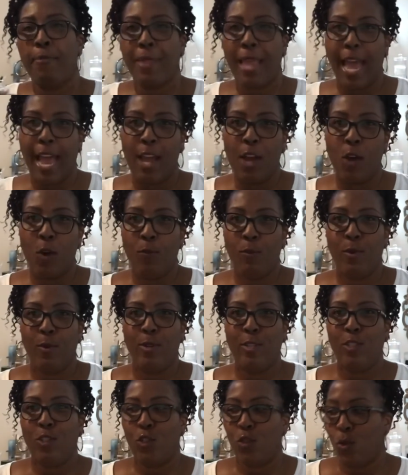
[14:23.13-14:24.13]
I hope you
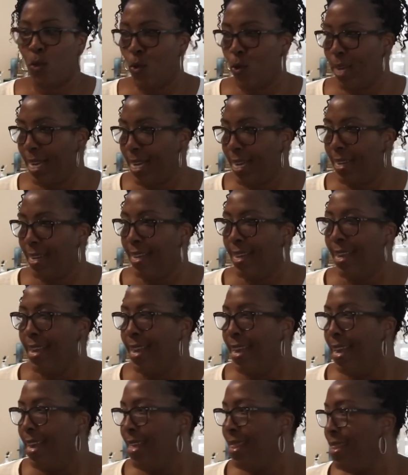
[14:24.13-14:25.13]
enjoyed
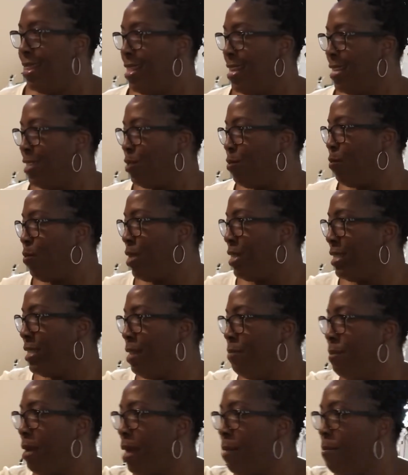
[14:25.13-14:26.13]
this What's in My